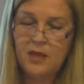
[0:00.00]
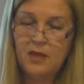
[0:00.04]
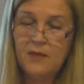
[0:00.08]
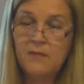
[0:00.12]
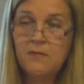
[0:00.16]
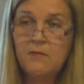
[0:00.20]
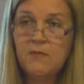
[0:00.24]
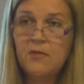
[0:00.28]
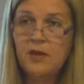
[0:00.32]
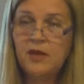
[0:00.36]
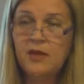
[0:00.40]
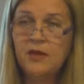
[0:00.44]

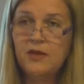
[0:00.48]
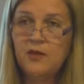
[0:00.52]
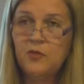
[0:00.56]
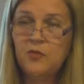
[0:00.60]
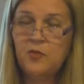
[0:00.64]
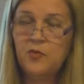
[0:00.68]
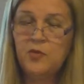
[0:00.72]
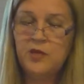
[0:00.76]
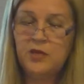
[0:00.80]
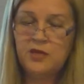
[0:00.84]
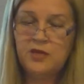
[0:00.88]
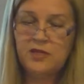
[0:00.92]
in my
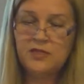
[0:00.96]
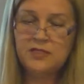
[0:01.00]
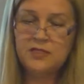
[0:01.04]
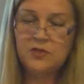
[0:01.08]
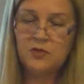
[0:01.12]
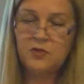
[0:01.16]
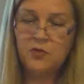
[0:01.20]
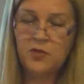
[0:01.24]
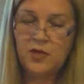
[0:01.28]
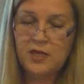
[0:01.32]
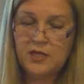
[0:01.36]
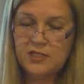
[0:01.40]
opinion,
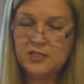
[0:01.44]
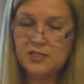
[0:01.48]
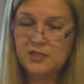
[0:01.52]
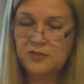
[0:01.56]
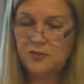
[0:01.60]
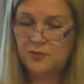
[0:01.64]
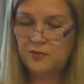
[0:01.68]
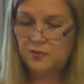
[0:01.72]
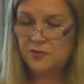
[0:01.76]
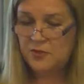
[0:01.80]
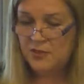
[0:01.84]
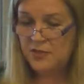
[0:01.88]
is a
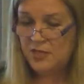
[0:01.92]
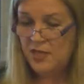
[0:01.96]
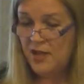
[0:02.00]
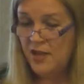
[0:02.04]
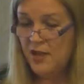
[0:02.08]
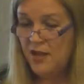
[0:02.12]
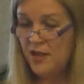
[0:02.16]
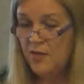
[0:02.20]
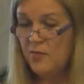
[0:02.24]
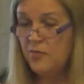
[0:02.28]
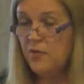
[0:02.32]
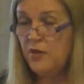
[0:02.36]
waste of
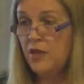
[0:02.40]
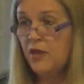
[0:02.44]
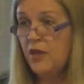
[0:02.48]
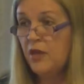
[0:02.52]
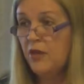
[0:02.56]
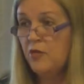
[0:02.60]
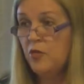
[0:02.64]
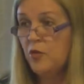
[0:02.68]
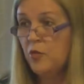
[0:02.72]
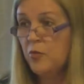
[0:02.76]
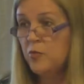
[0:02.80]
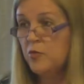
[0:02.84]
time
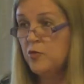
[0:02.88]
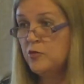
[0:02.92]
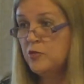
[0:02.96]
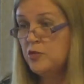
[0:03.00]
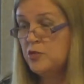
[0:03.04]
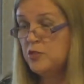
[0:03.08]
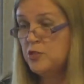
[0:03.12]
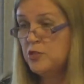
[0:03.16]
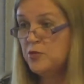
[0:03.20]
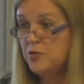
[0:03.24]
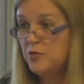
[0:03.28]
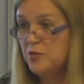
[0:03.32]
and
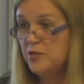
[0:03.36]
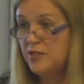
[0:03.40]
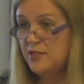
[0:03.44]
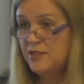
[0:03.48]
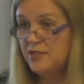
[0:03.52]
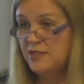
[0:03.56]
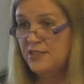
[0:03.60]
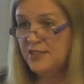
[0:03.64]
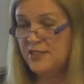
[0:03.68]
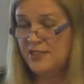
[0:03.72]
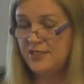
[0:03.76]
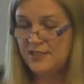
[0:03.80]

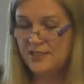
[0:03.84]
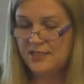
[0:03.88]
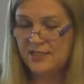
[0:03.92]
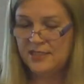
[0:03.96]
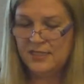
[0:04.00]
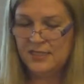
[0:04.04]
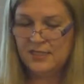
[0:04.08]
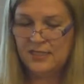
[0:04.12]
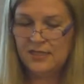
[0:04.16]
opportunity